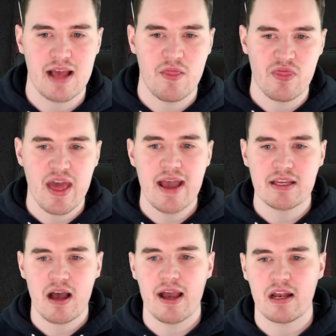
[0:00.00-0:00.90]
and their
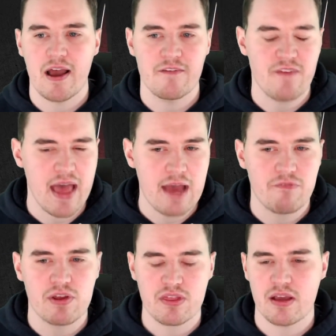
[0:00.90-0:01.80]
guideline for
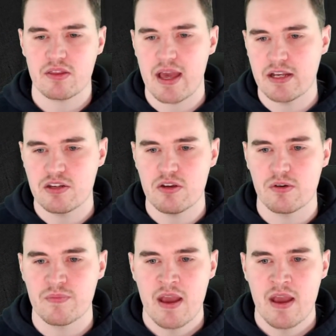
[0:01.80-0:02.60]
everything they do.